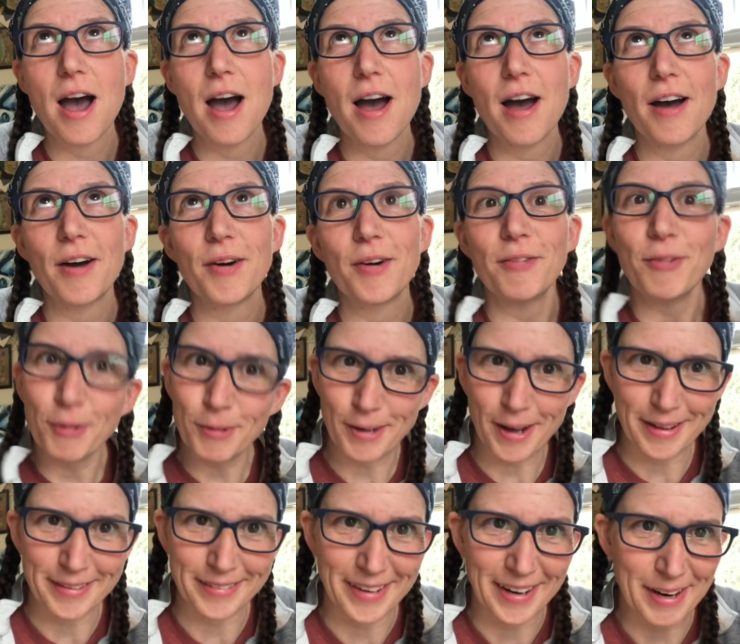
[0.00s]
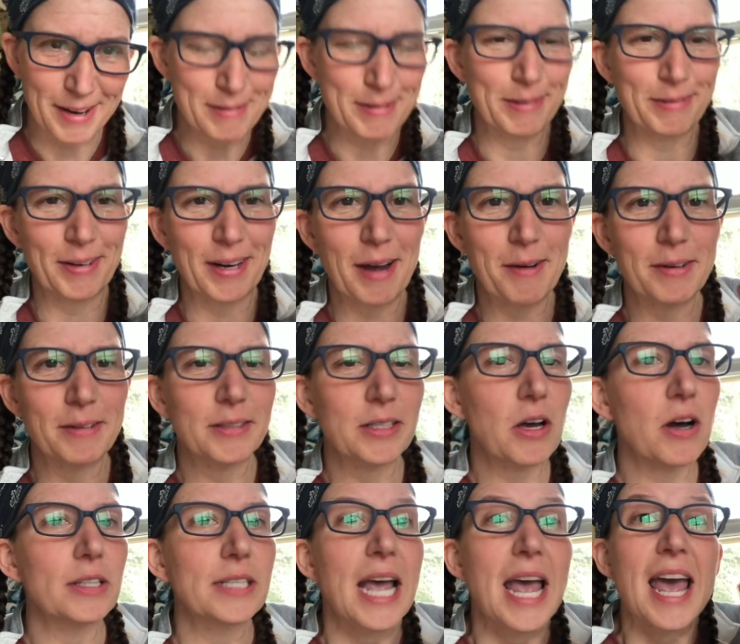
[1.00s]
food coloring. I almost forgot what it was
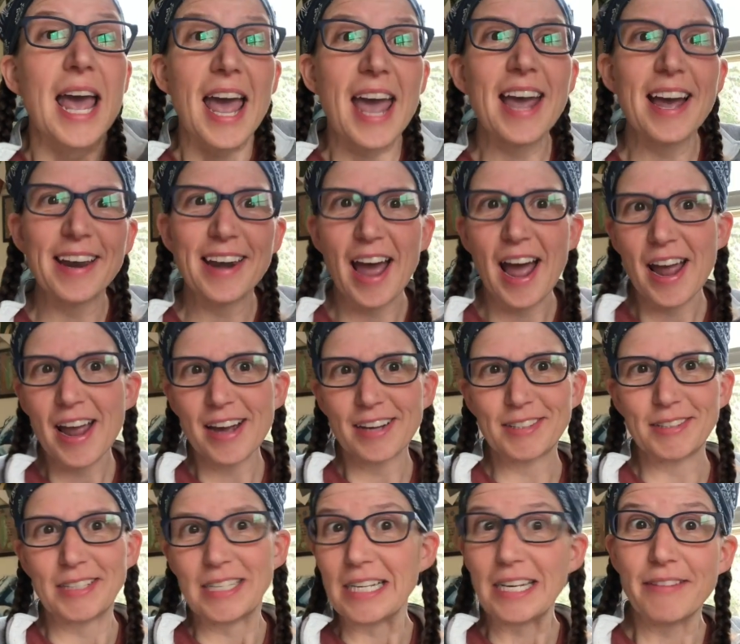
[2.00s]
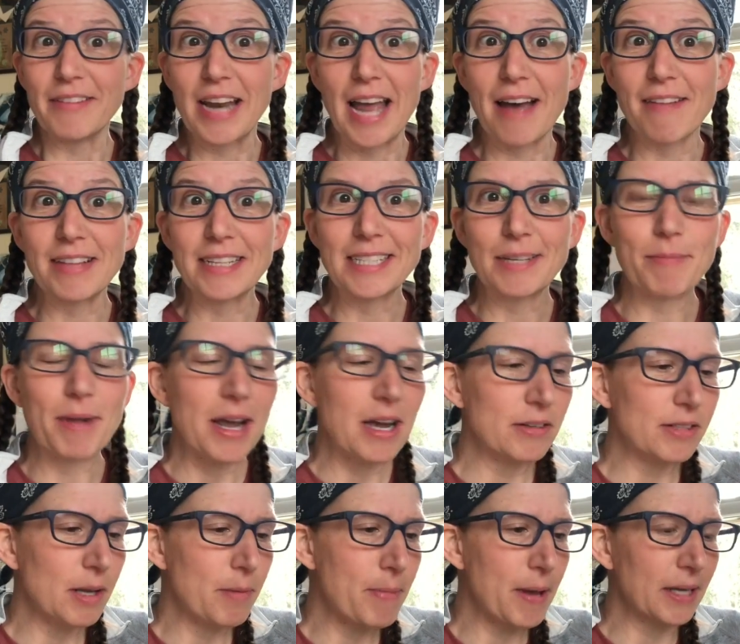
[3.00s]
called. And I actually didn't even have this at my house.
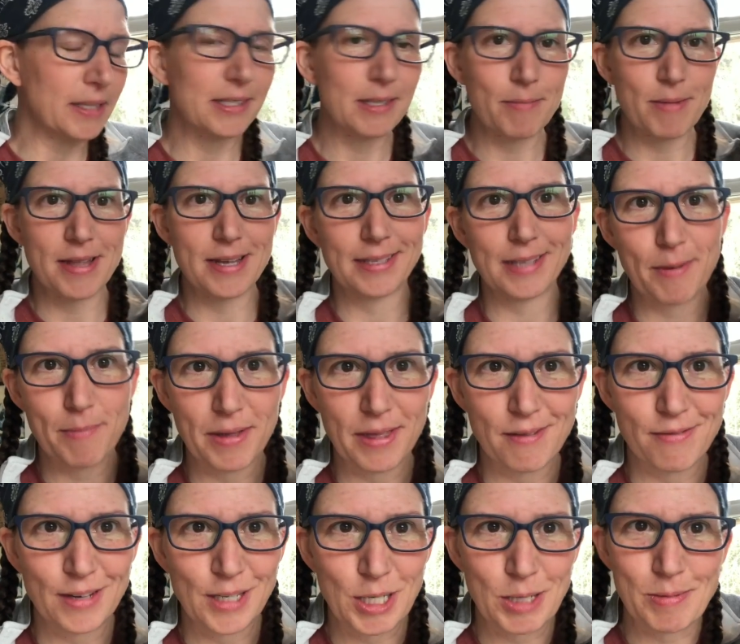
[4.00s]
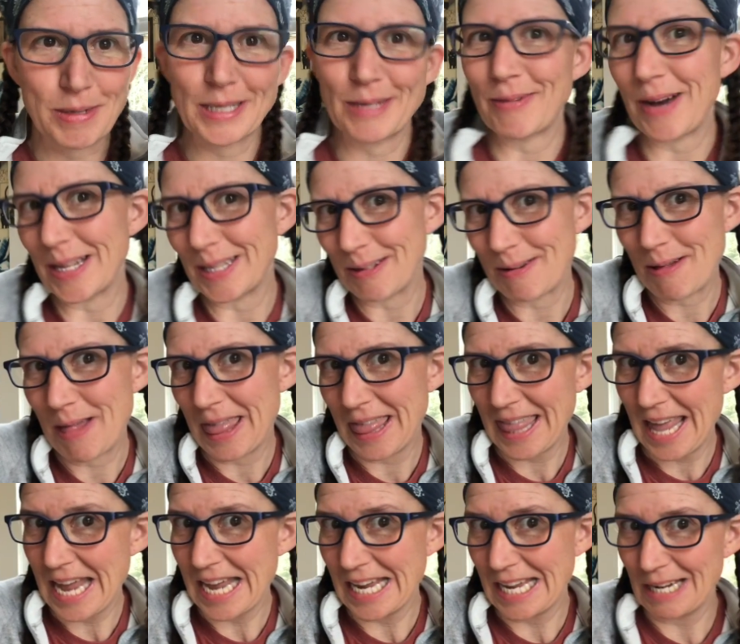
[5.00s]
I picked some of this up at the Fisherman's Friend. So
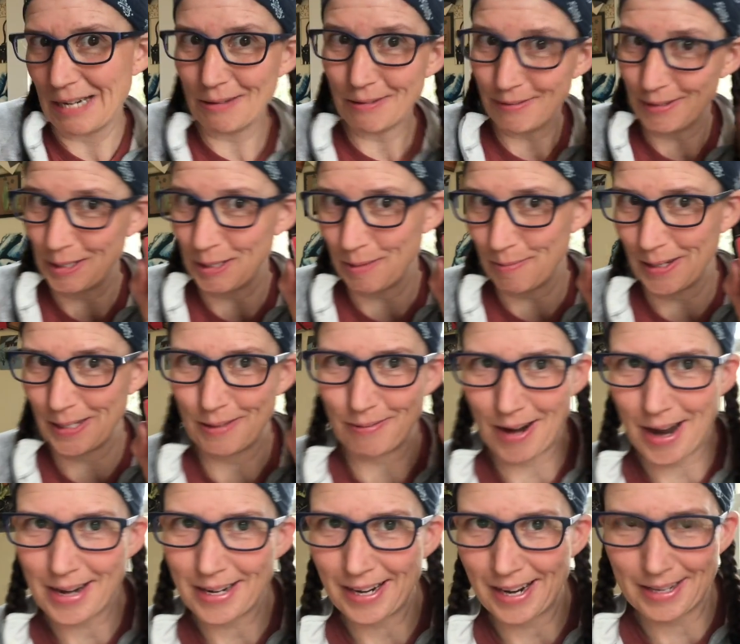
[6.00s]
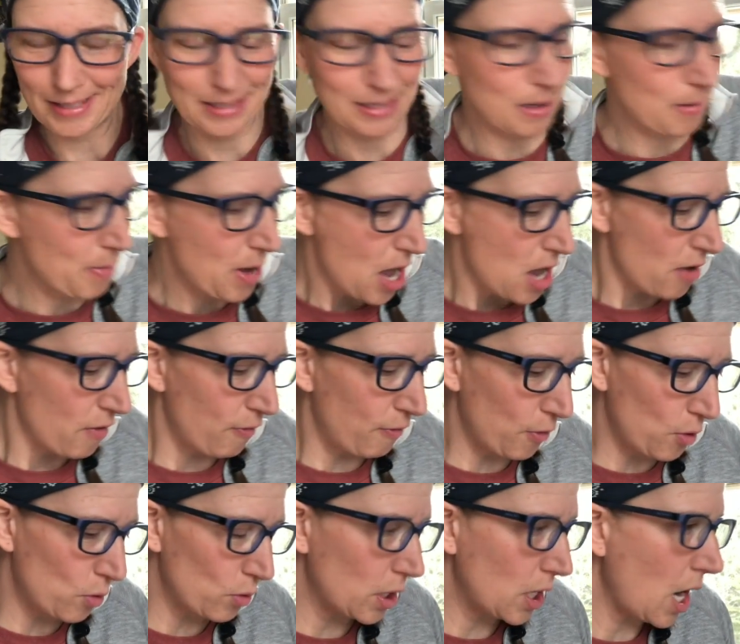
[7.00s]
thank you, Fisherman's Friend. Got some
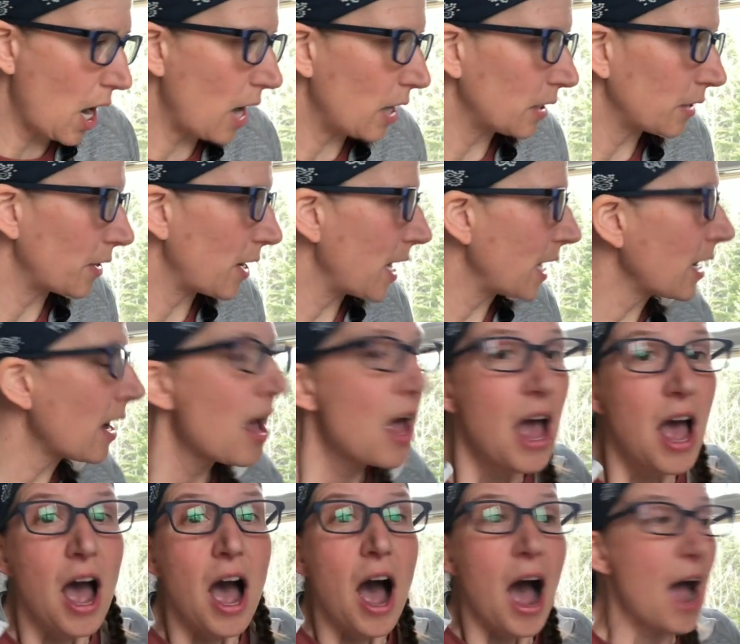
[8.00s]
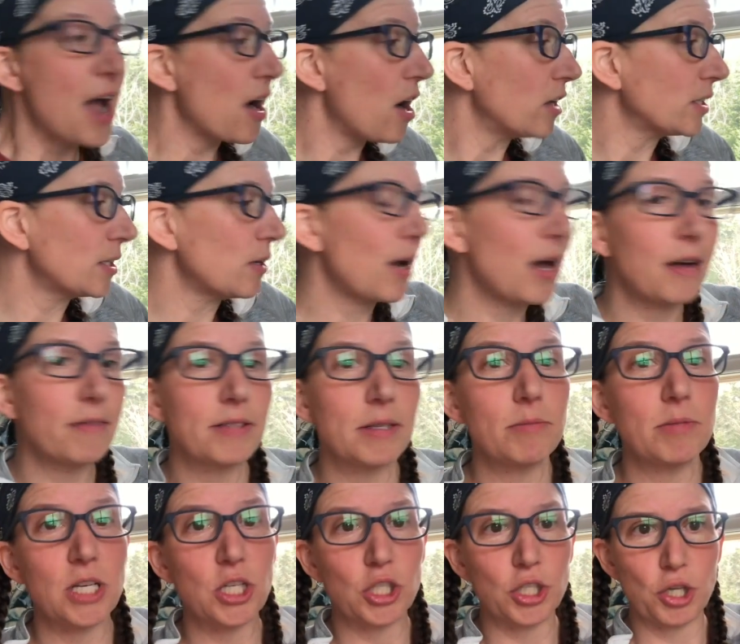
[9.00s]
food coloring. I also have some
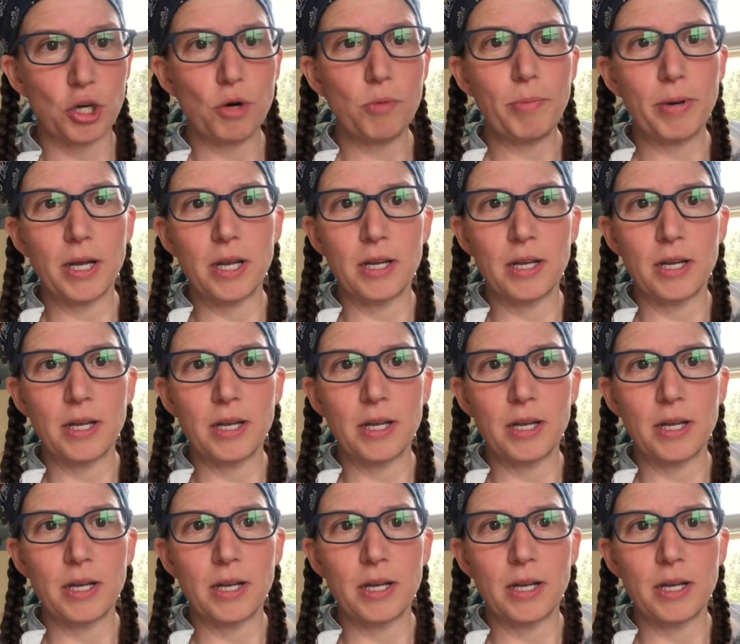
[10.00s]
dish soap.